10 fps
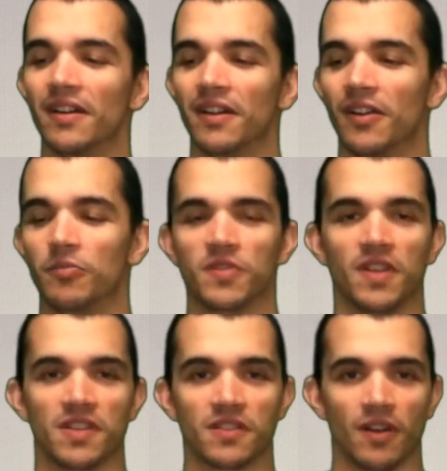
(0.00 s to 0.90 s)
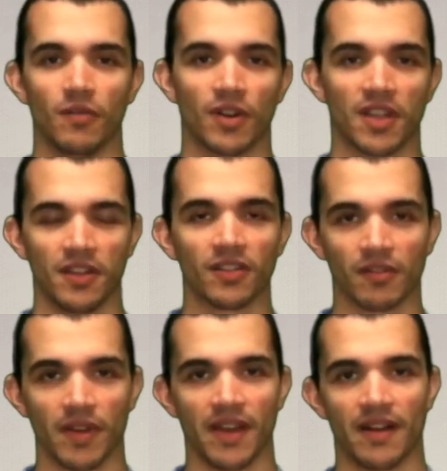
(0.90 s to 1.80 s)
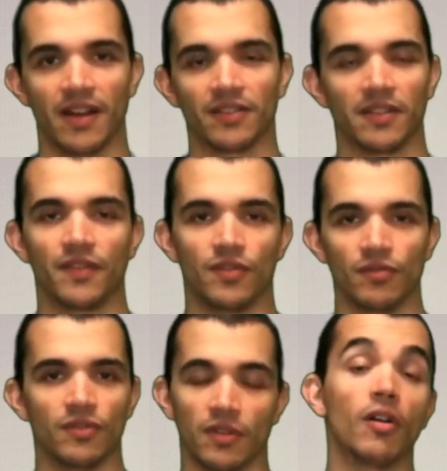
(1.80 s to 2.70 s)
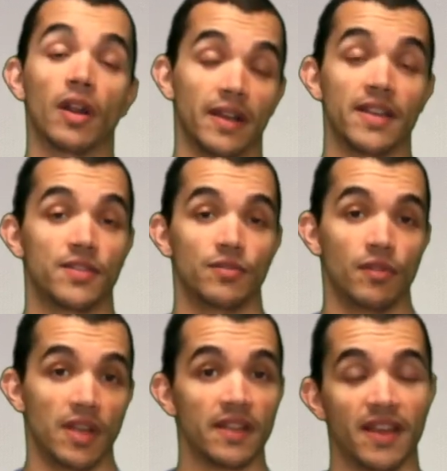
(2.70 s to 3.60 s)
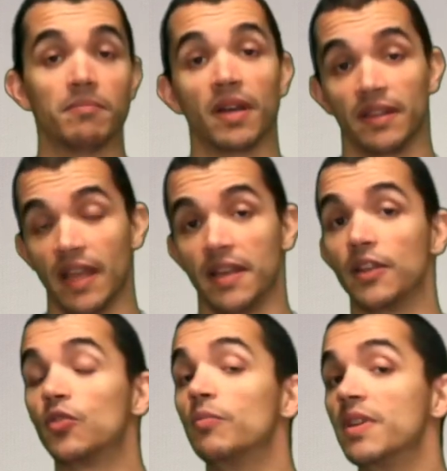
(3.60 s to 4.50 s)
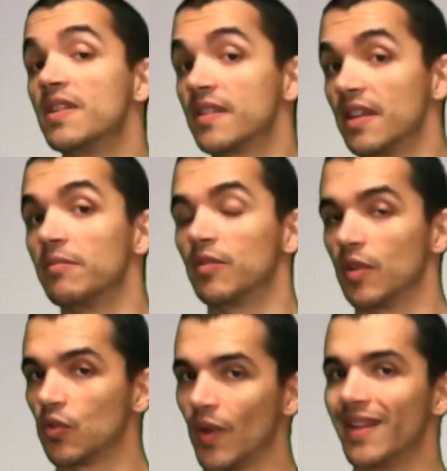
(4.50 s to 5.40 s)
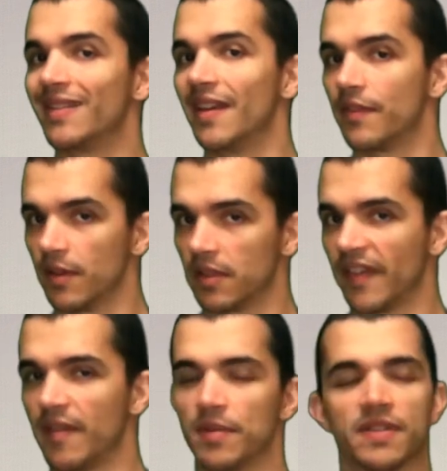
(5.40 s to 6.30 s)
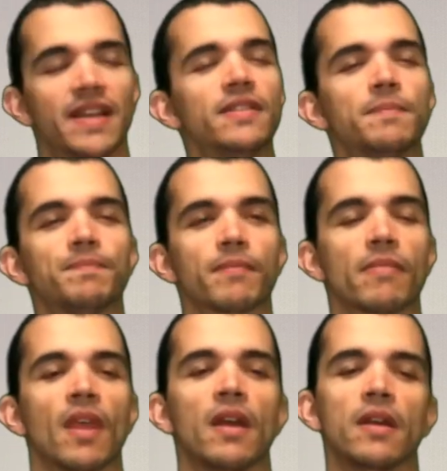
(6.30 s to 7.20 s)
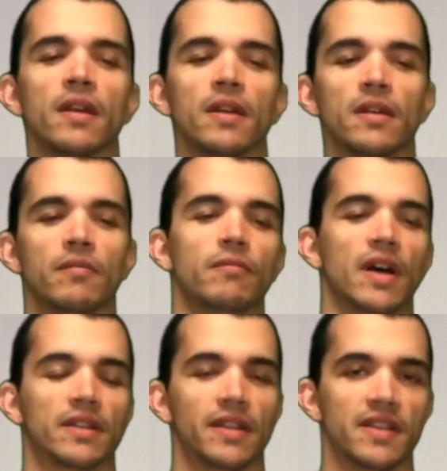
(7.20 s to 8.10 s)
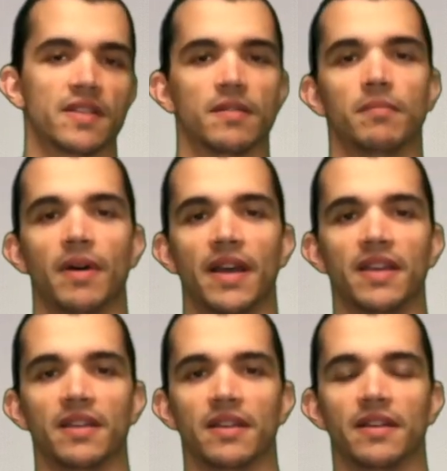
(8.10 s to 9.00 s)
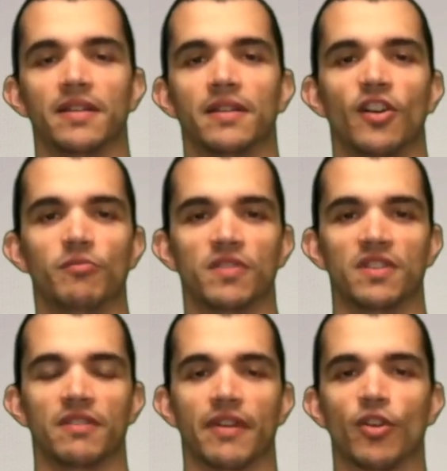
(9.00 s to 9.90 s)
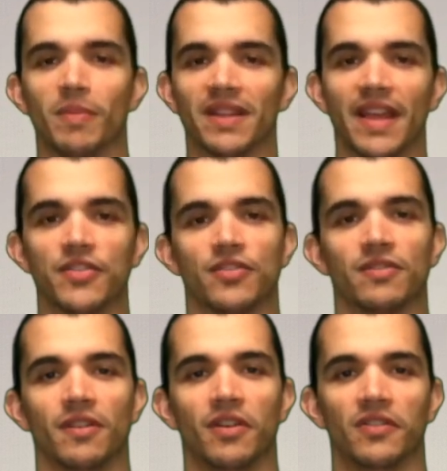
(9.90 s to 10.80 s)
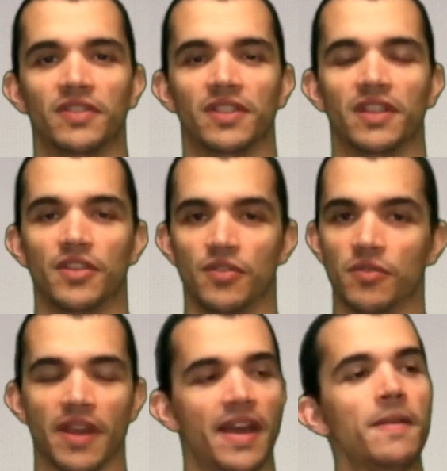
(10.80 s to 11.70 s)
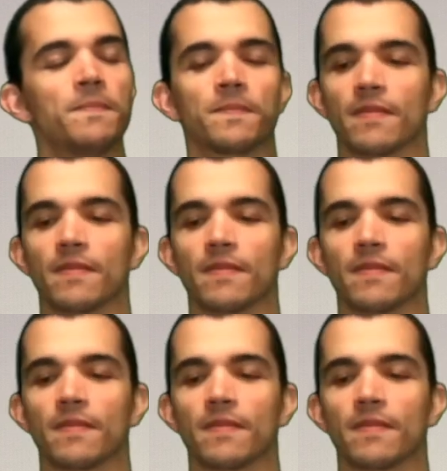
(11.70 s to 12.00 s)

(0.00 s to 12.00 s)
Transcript: Obviously it's not working the other way around if you don't, or unless you don't eat them, but they need to be still between 20 and 35%, at least by obviously the recommendation of the UK.